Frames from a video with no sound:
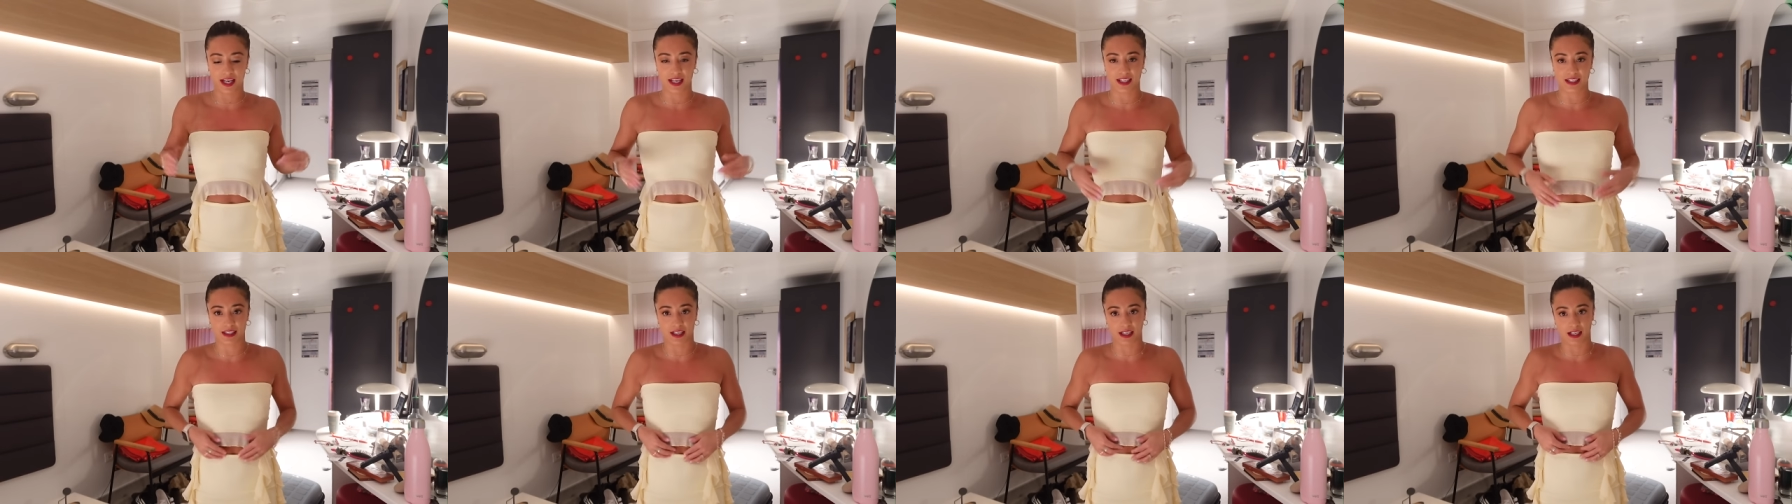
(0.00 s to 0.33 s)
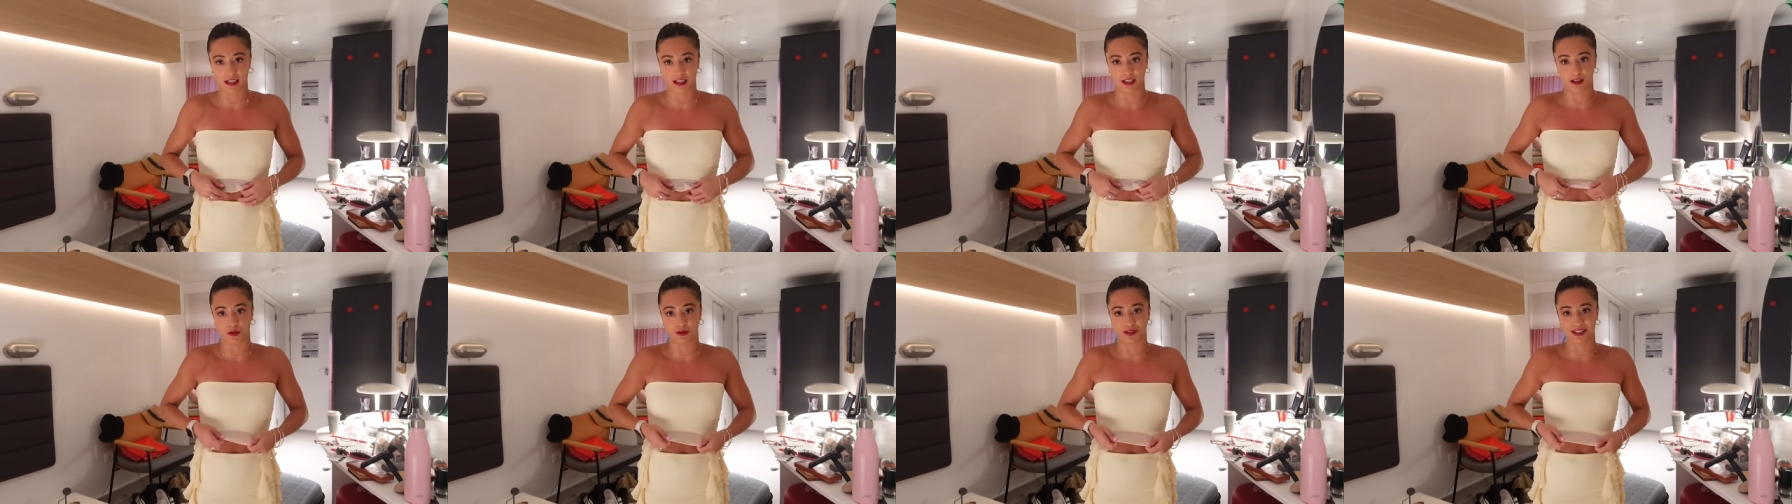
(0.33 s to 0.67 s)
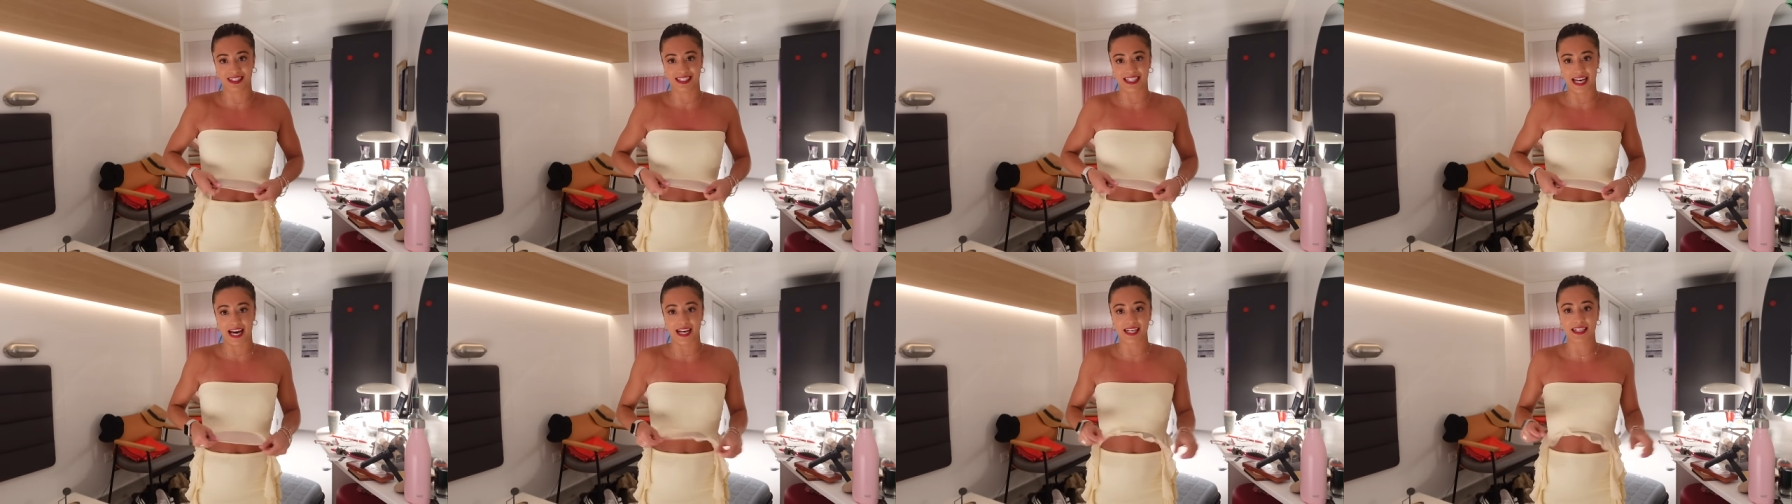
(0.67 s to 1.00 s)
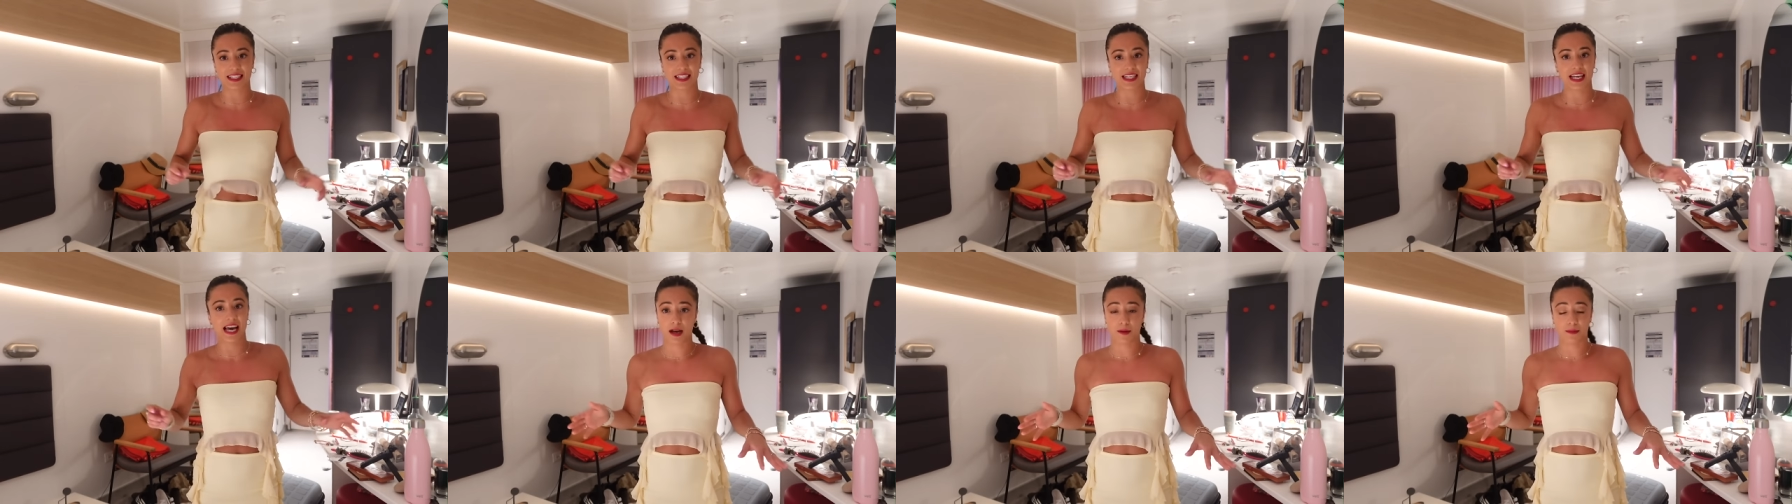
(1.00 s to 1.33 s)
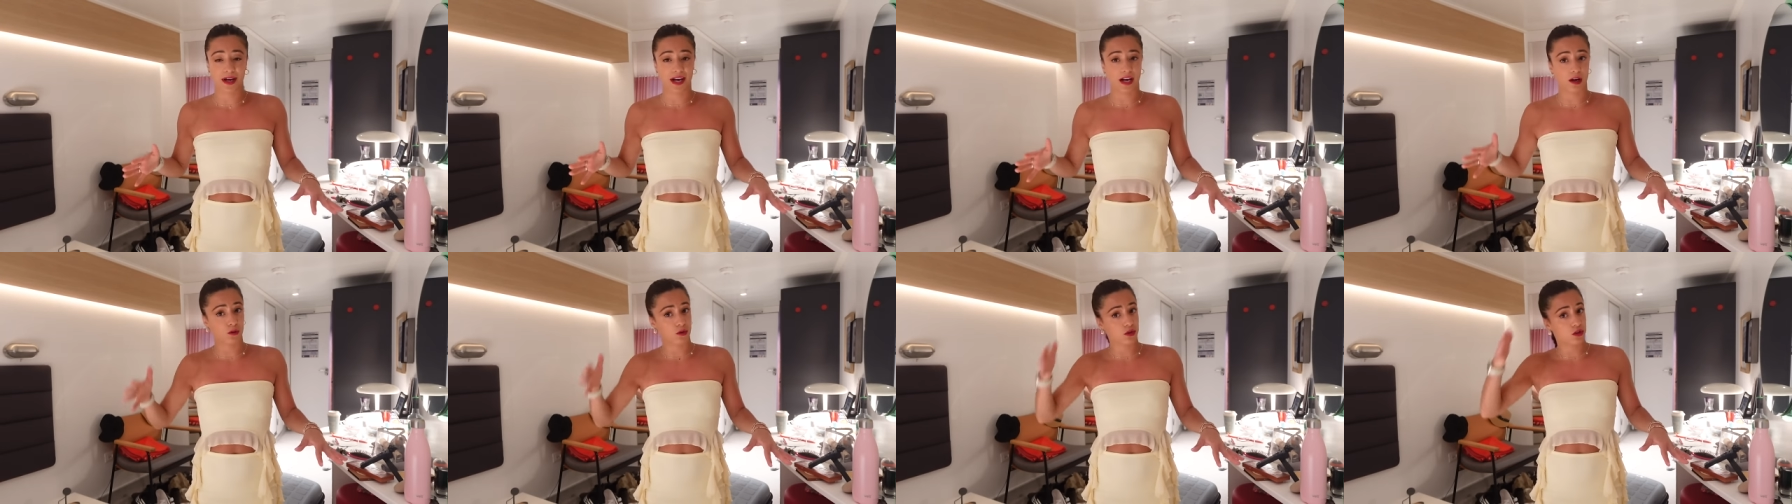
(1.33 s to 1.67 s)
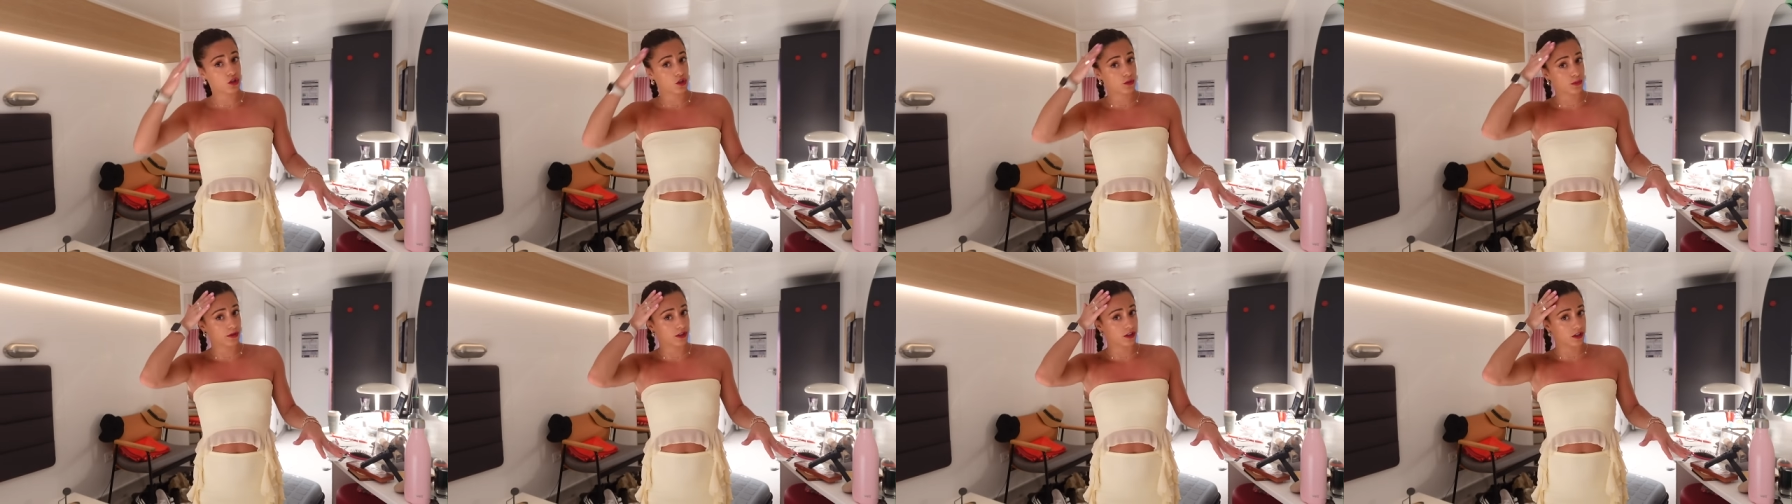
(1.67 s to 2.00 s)
It's like a little set, and my hair was
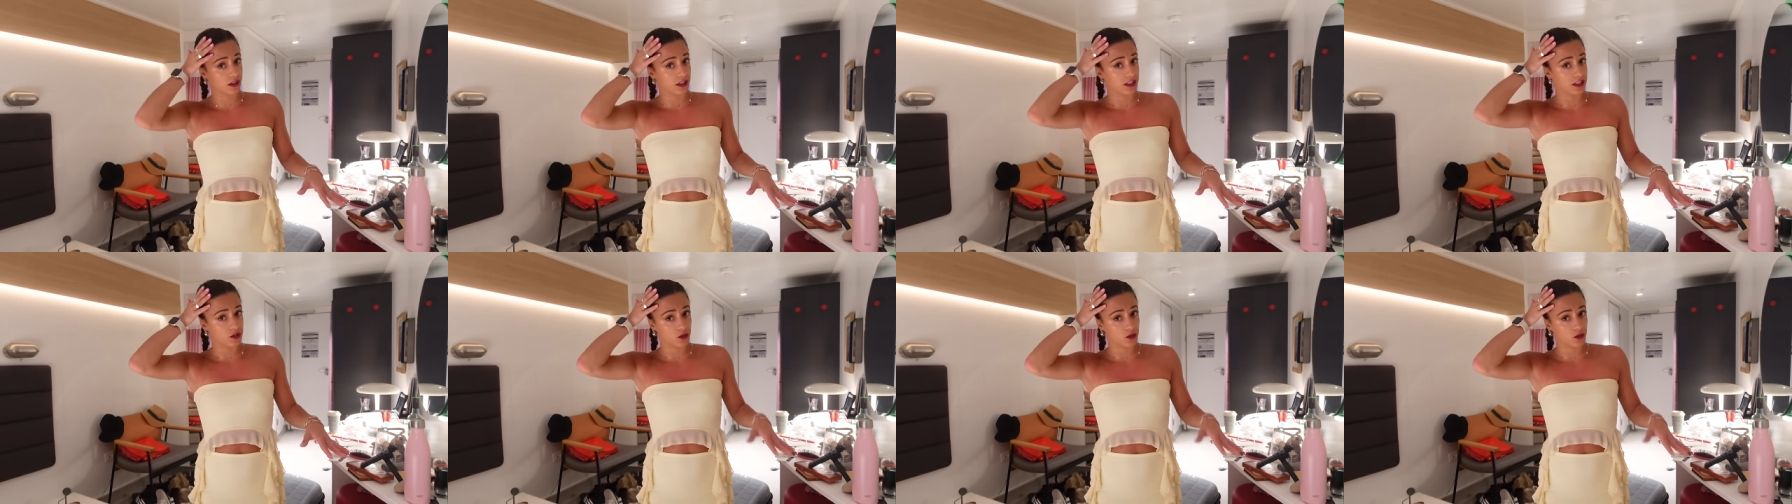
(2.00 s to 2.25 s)
super dirty,